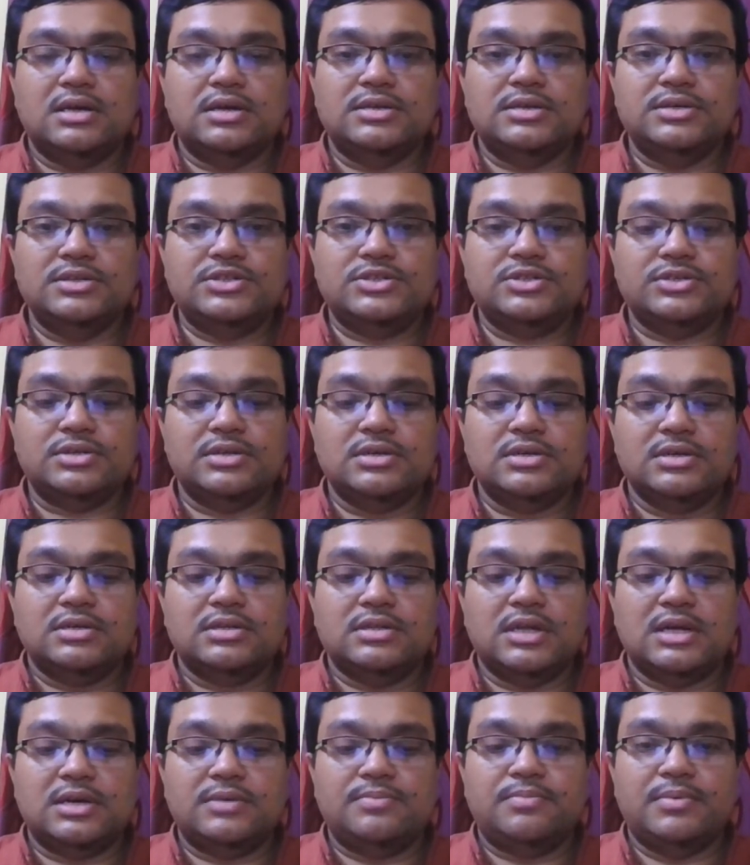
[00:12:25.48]
written
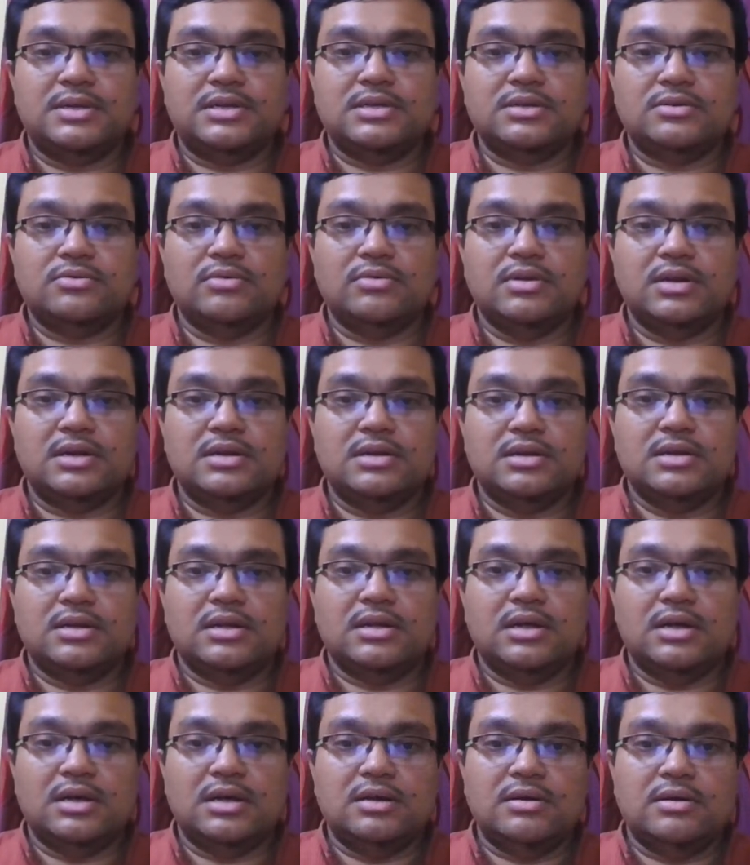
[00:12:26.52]
that particular
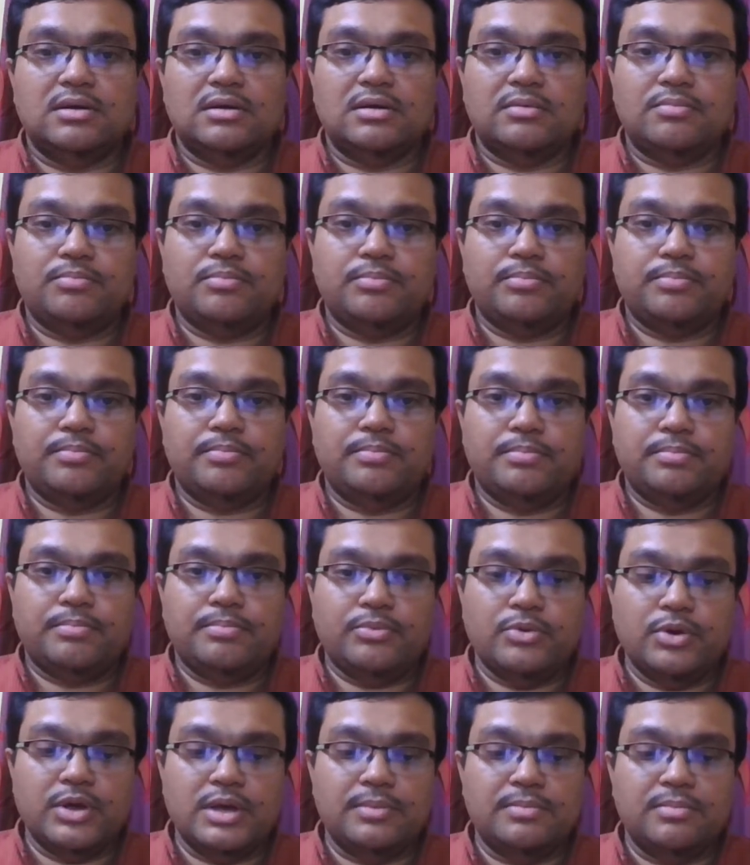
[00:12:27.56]

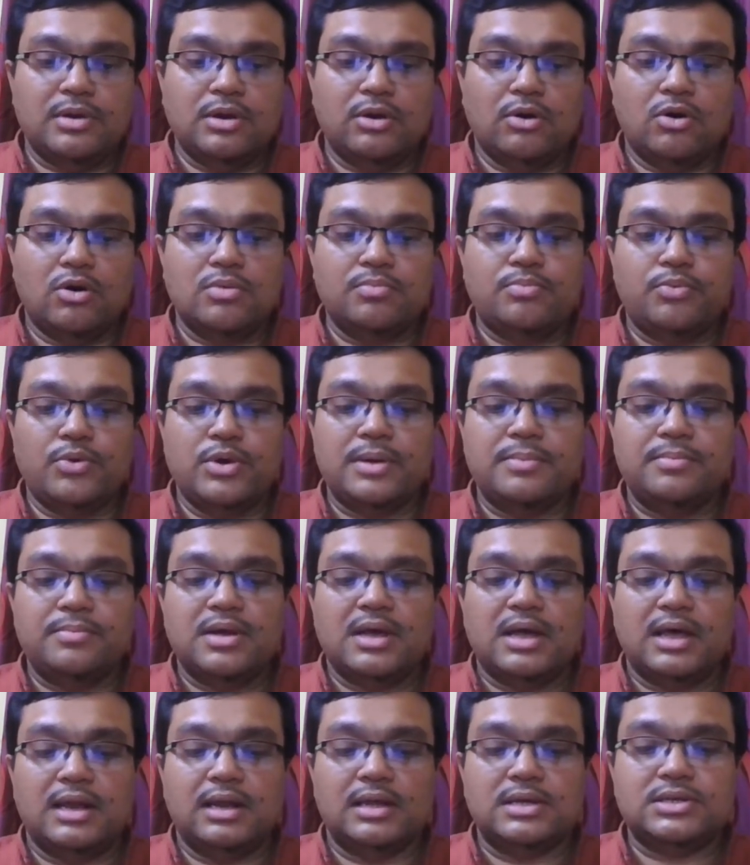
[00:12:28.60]
long poem
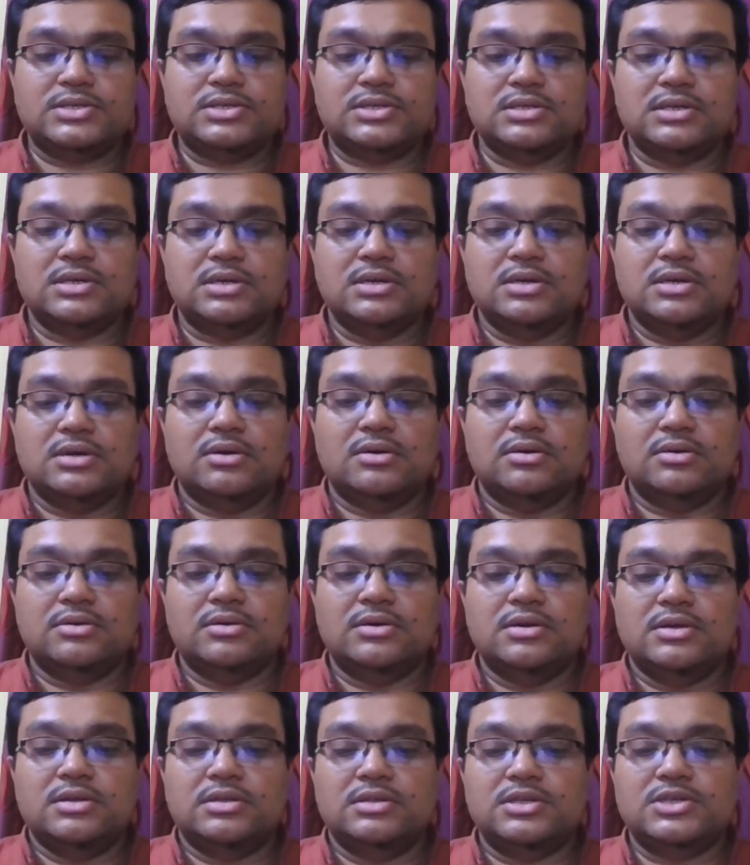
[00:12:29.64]
Alastor,
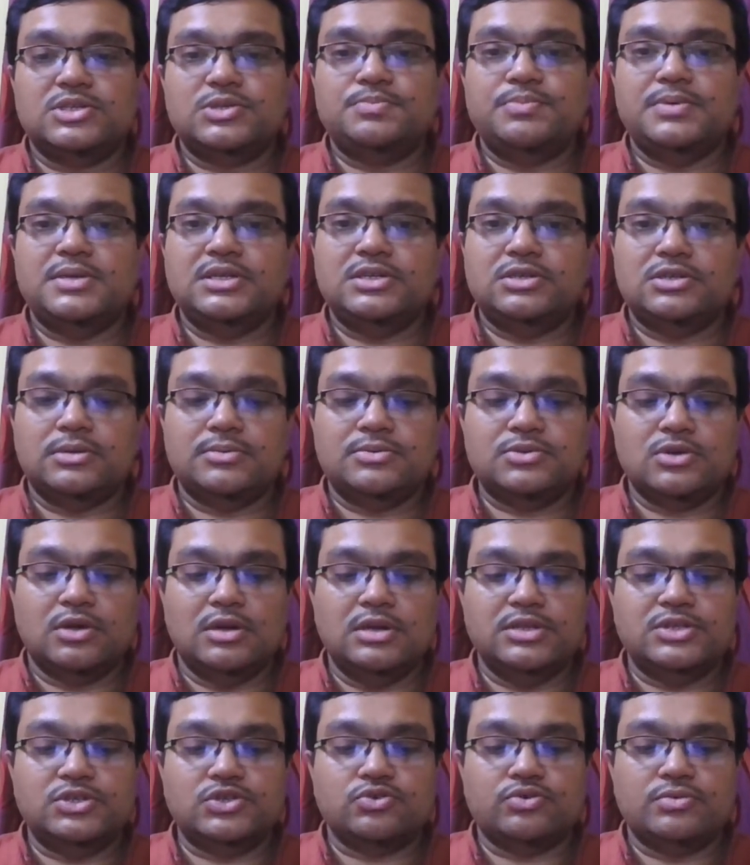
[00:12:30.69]
or the Spirit of
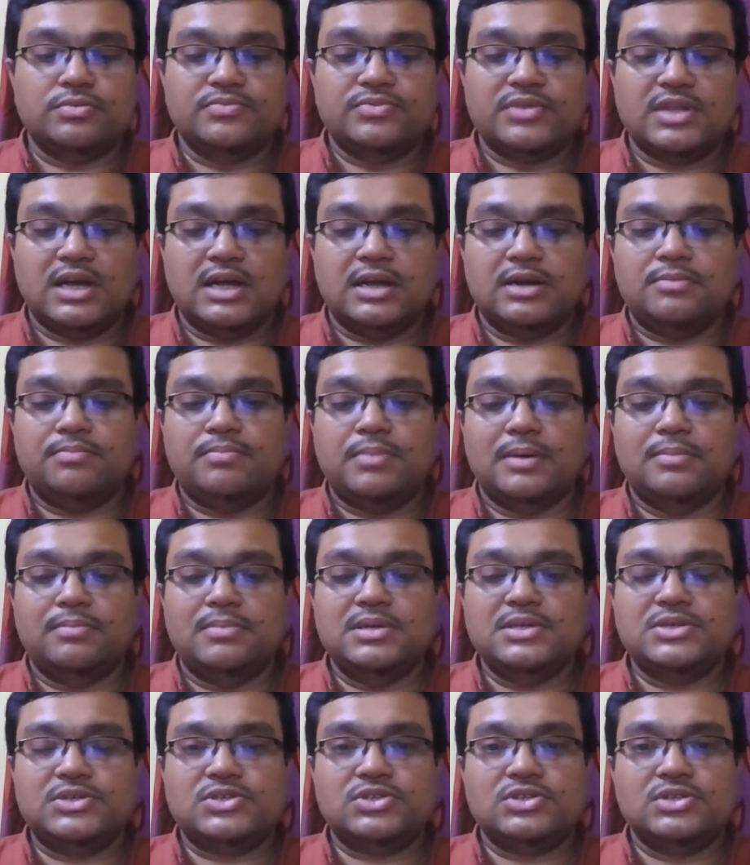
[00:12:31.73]
Solitude, and
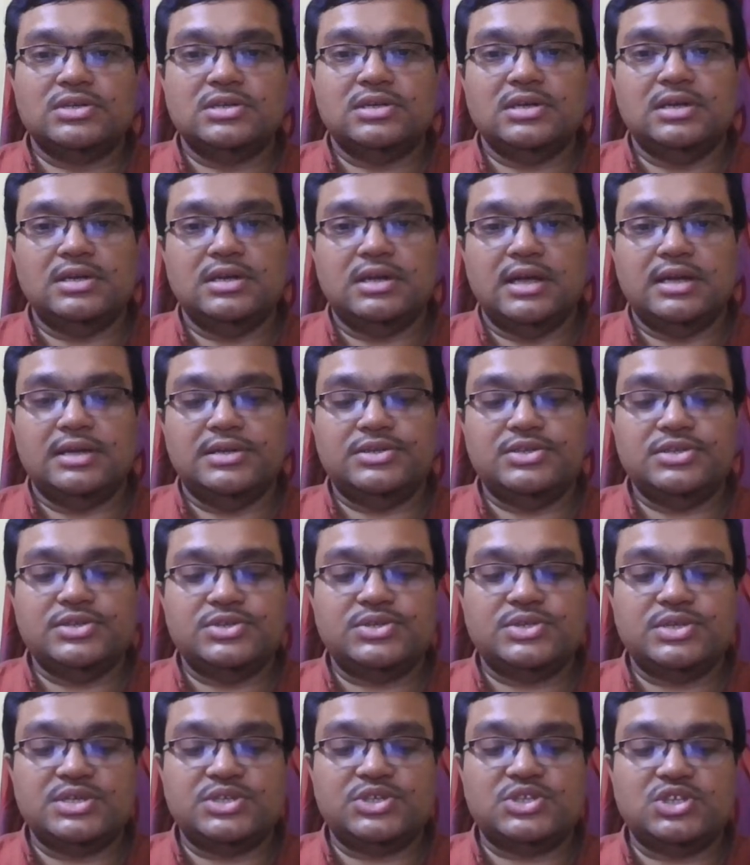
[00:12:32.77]
published in
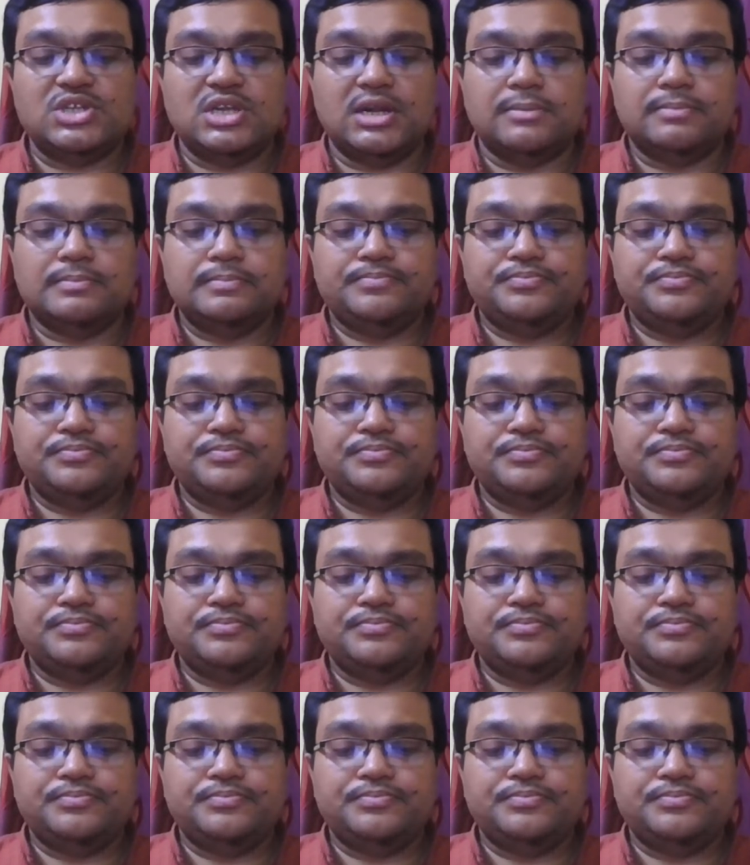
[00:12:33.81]
1816.